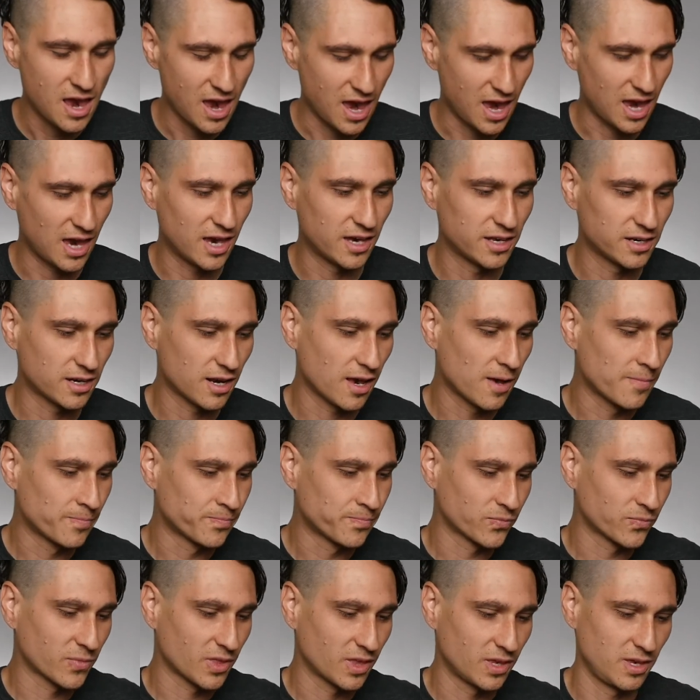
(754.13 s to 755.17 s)
And
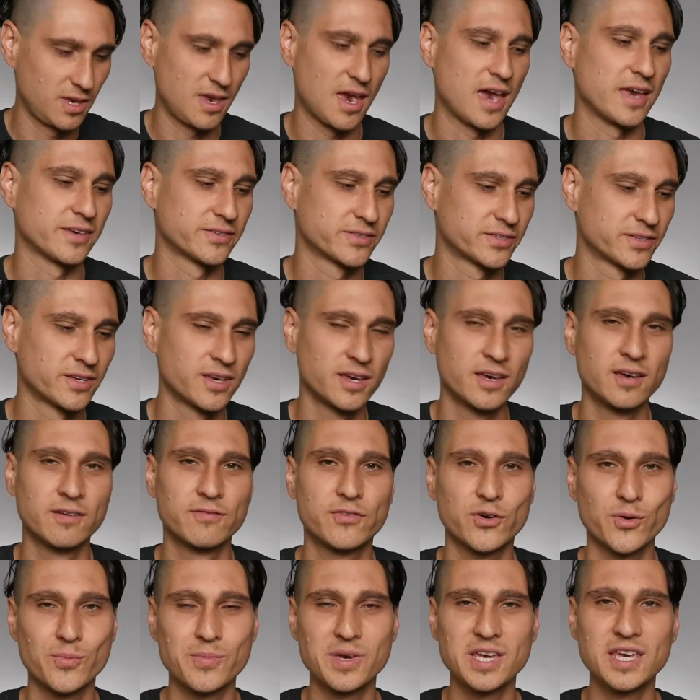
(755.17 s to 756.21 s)
yes,
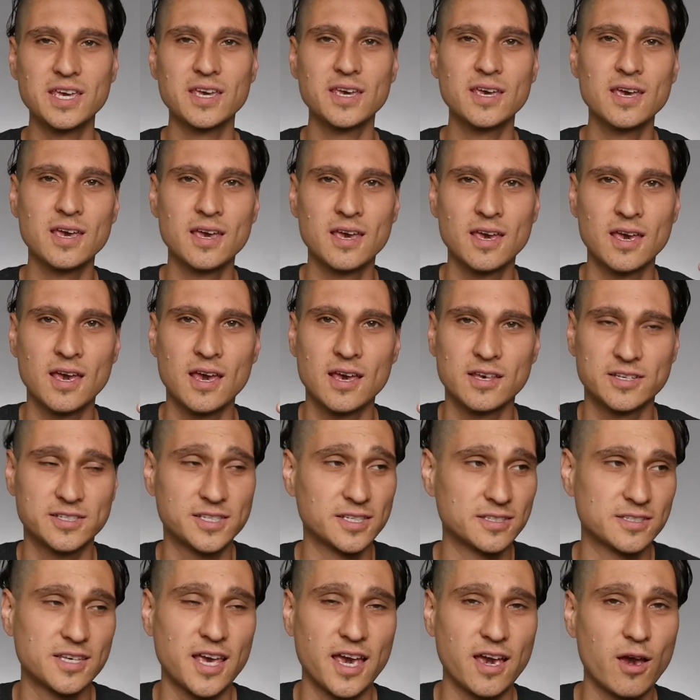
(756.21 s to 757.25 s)
for me,
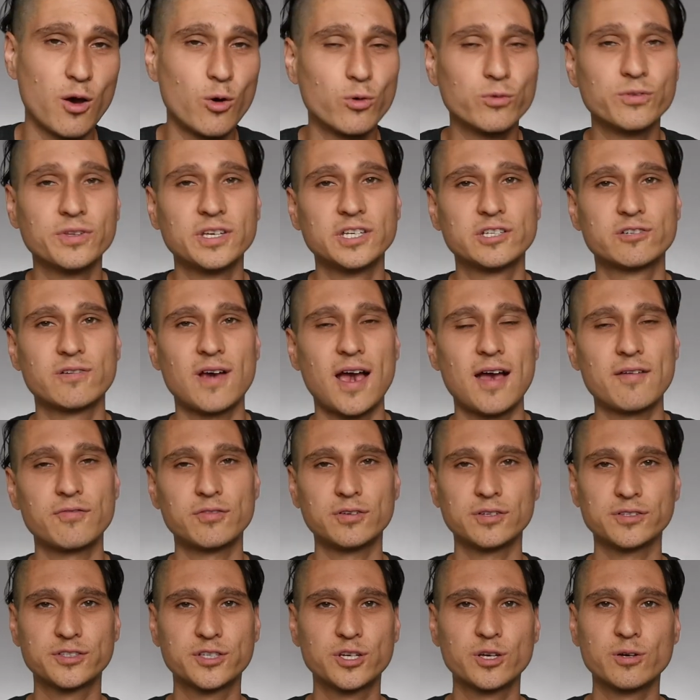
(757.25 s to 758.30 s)
since I only
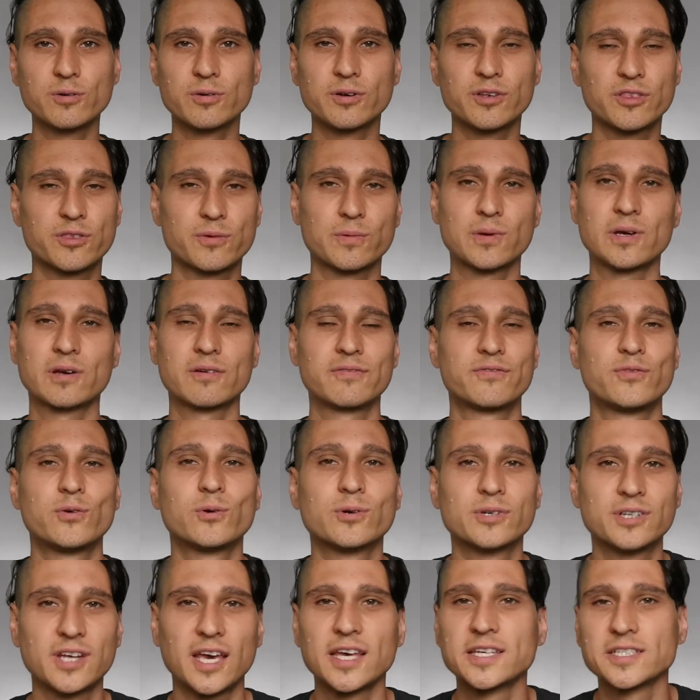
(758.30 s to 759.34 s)
travel 2 or 3 or
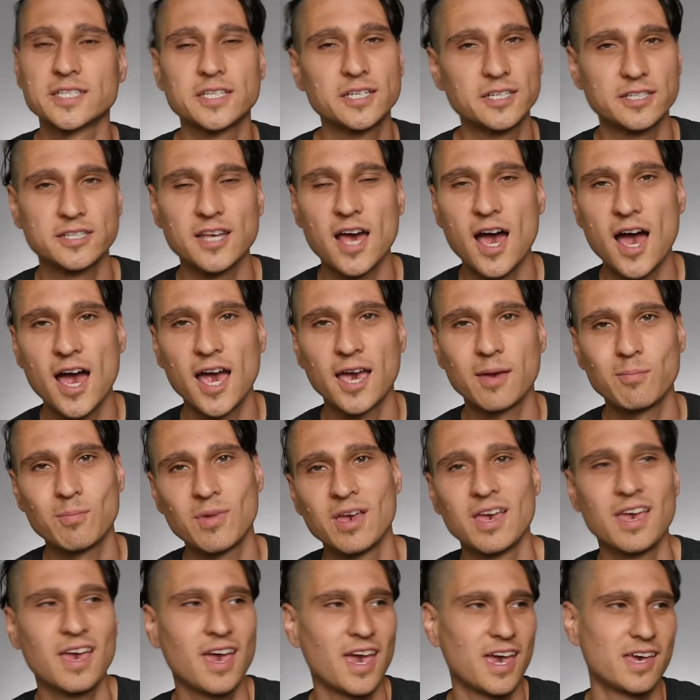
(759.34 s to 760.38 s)
4 days at a time,
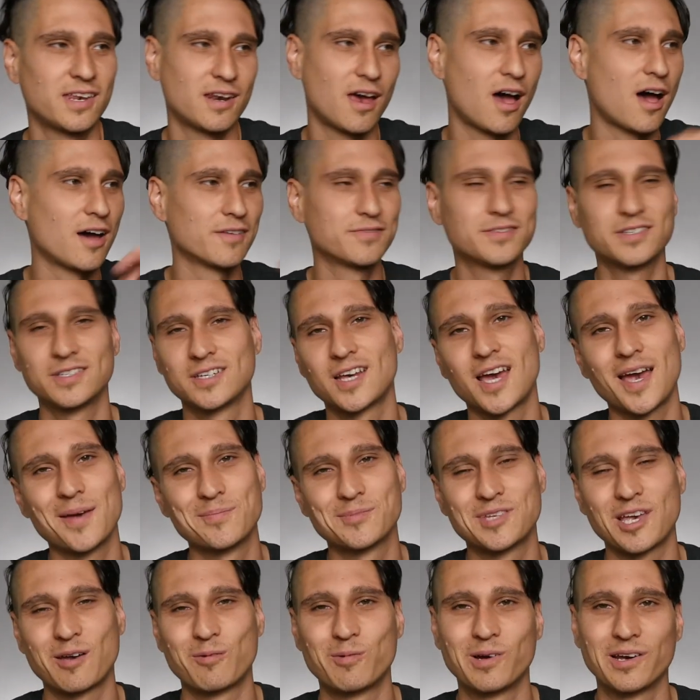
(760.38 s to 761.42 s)
and
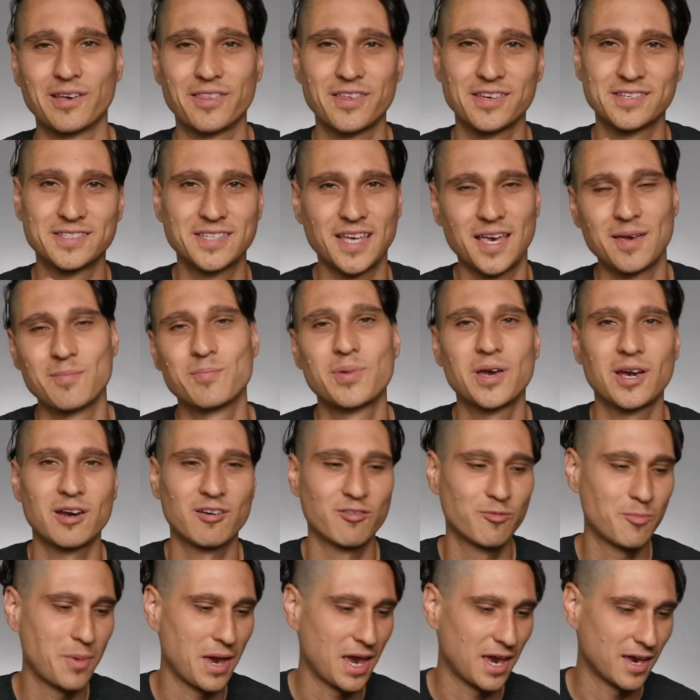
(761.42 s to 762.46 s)
oftentimes I wear the same pair
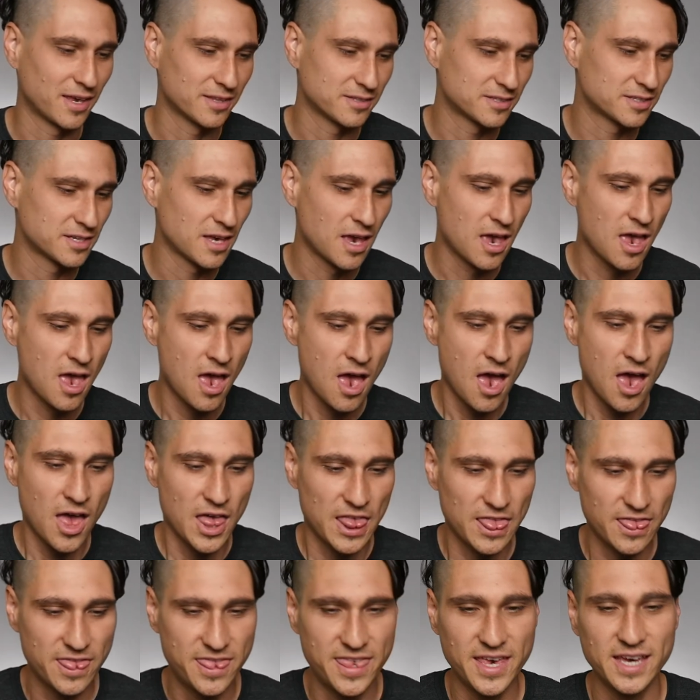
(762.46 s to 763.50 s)
of pants,
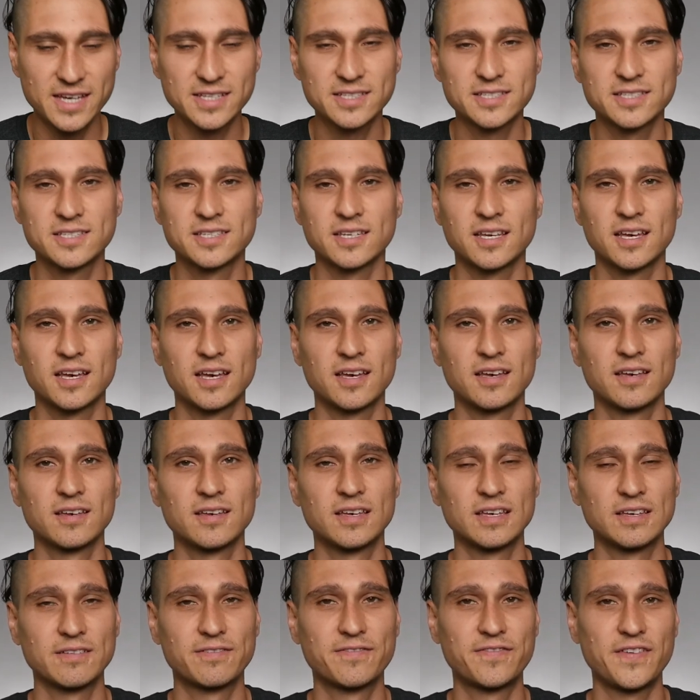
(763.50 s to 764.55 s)
this
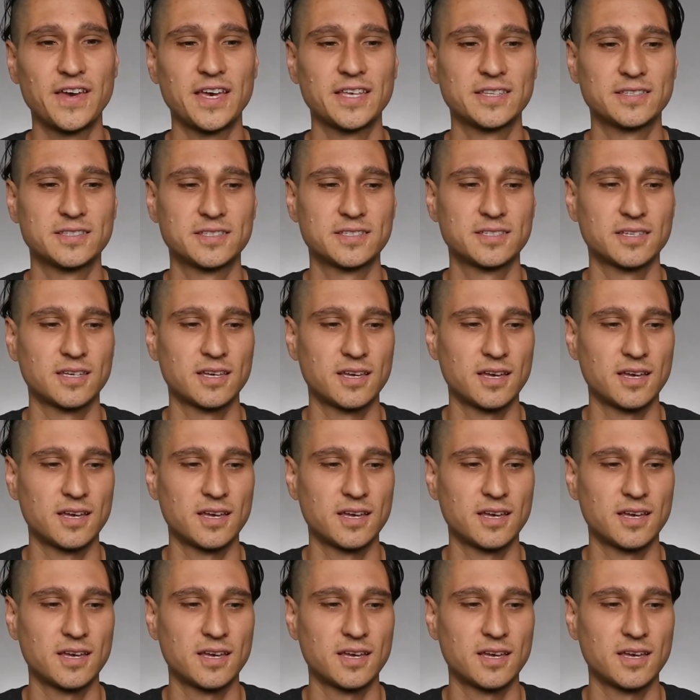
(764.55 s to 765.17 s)
fits